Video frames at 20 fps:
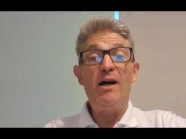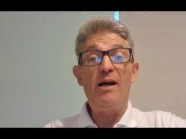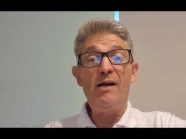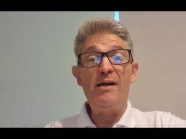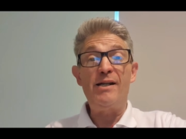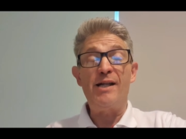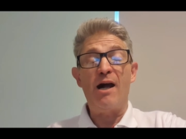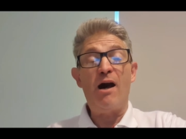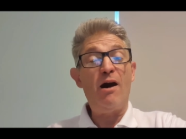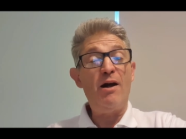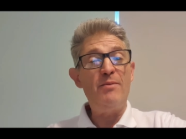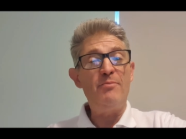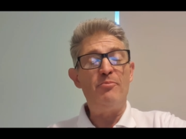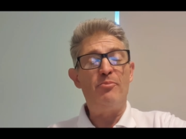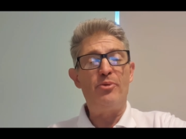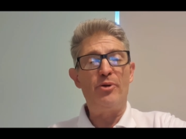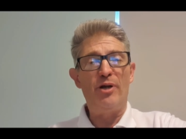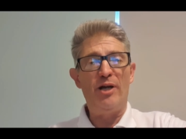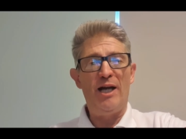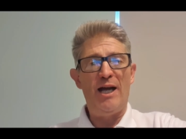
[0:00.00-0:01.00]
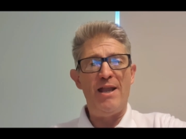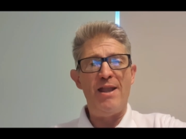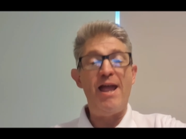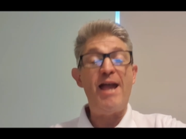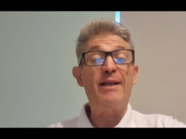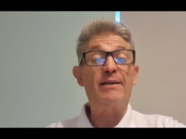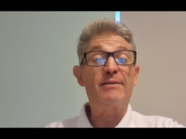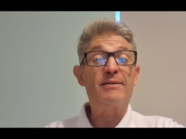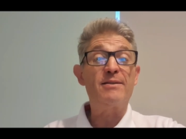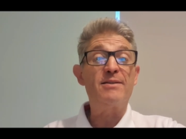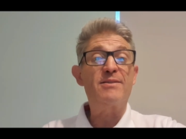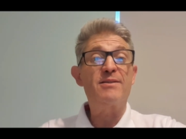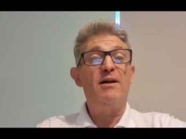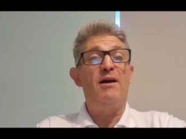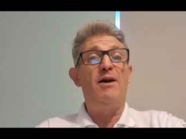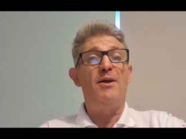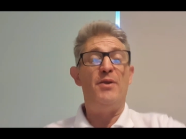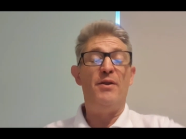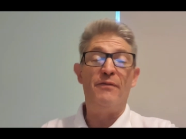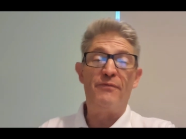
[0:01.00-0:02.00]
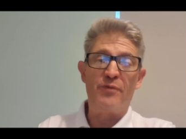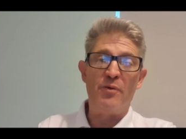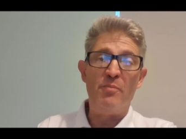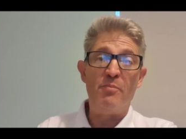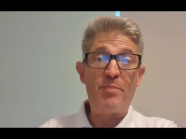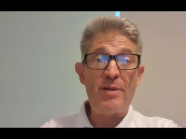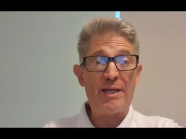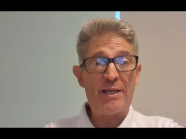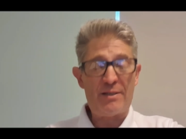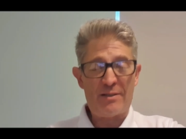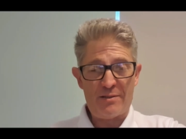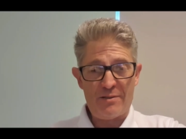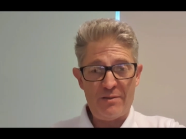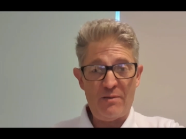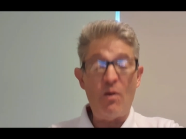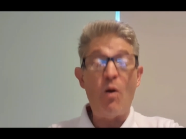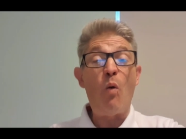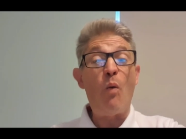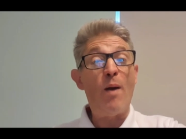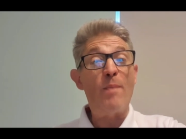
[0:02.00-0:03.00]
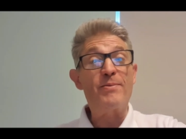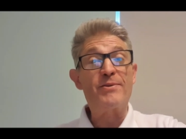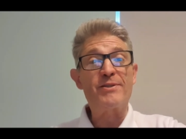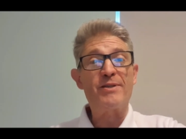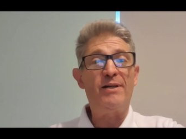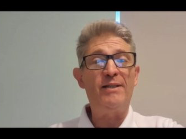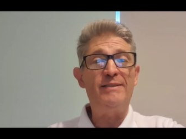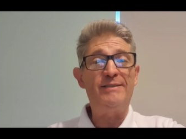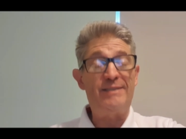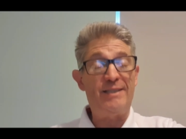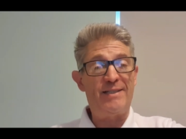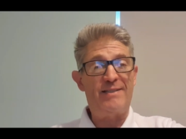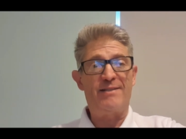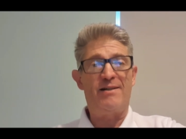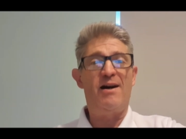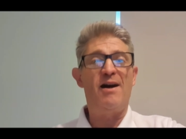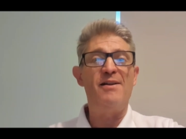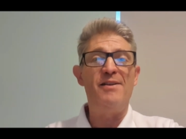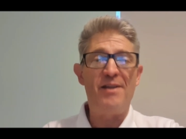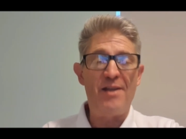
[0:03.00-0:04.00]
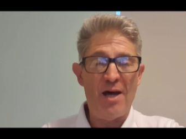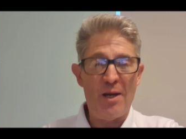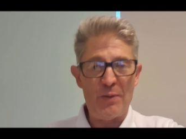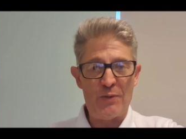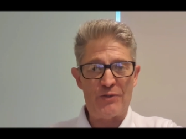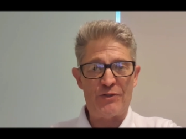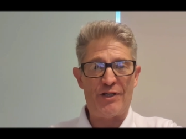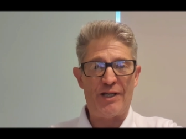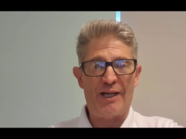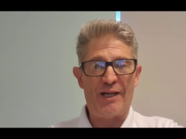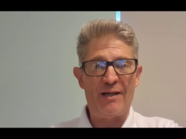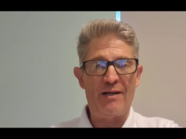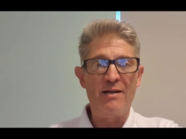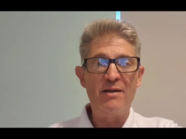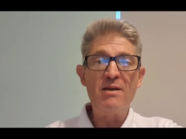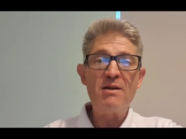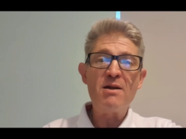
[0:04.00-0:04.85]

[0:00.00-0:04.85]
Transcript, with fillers: Hi, I'm Brian, head designer from Pixel Website Design and Hosting,